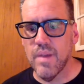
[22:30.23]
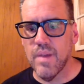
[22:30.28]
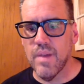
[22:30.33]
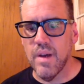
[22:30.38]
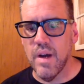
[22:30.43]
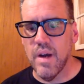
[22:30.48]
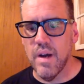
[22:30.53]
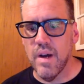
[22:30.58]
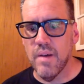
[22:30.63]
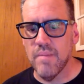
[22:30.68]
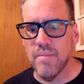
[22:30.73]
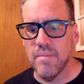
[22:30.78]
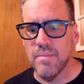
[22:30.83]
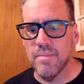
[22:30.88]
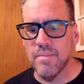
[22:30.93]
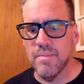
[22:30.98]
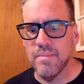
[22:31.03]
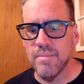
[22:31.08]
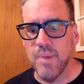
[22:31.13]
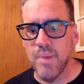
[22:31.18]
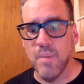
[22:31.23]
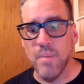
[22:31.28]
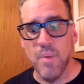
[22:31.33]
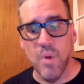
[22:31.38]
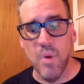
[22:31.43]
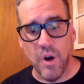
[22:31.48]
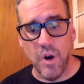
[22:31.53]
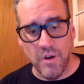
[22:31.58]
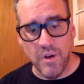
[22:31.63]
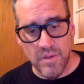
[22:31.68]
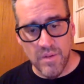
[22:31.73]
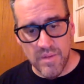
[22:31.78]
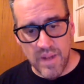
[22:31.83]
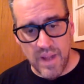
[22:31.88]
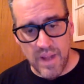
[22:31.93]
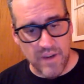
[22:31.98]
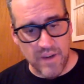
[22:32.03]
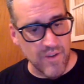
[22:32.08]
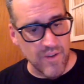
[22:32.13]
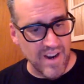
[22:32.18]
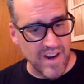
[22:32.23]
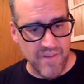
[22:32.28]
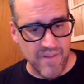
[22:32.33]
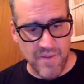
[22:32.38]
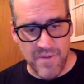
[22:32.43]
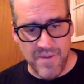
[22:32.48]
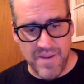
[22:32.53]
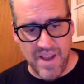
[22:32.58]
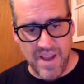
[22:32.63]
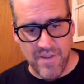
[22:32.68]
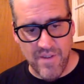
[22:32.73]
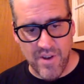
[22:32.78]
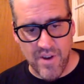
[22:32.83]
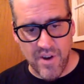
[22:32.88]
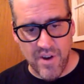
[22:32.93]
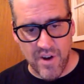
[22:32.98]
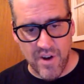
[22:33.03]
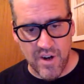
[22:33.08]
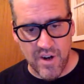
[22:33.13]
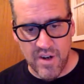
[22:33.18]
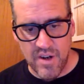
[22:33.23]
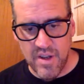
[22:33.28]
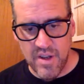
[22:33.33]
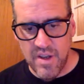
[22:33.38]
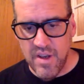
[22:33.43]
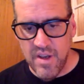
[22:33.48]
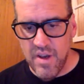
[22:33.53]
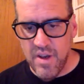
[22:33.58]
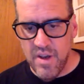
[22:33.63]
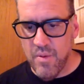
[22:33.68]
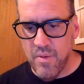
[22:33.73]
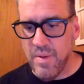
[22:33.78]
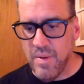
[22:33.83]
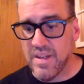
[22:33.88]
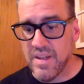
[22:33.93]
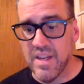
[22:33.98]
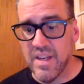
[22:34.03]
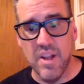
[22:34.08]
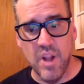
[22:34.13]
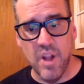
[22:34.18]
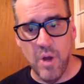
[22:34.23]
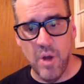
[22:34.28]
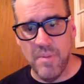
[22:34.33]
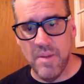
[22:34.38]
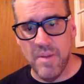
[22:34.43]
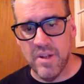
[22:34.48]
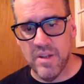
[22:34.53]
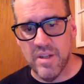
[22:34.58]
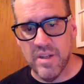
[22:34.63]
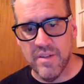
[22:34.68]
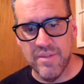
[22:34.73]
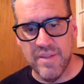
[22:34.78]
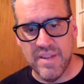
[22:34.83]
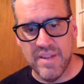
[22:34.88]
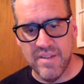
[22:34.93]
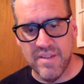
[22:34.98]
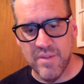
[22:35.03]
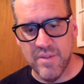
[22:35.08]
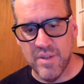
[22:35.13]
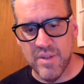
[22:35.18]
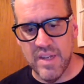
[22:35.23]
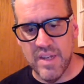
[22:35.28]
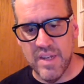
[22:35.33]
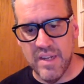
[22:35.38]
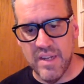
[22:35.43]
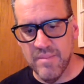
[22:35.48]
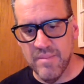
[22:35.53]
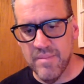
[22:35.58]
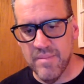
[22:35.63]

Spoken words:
Beaumont, had a great interview with David Turner. We went to Kilhoman on their festival day.